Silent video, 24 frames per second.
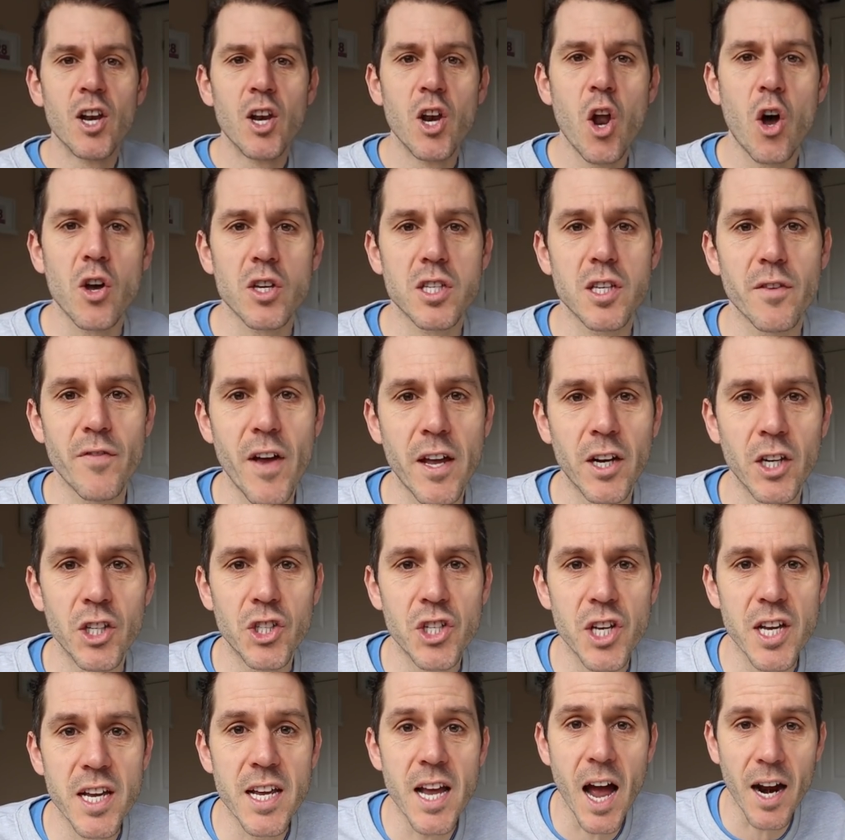lots of
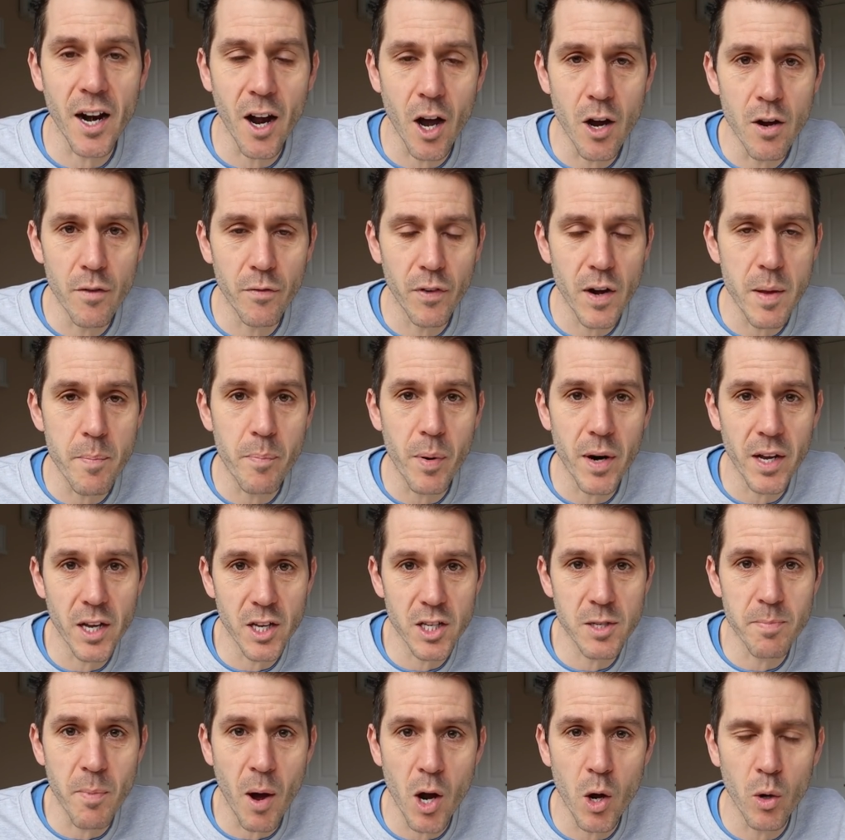energy and hopefully bring a
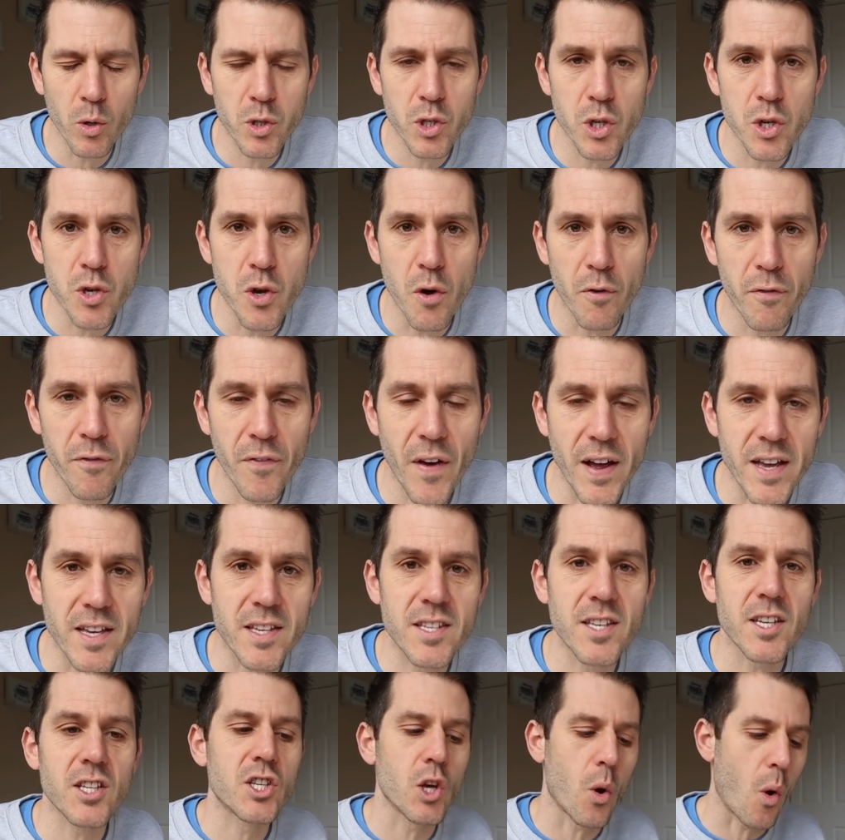smile to your face.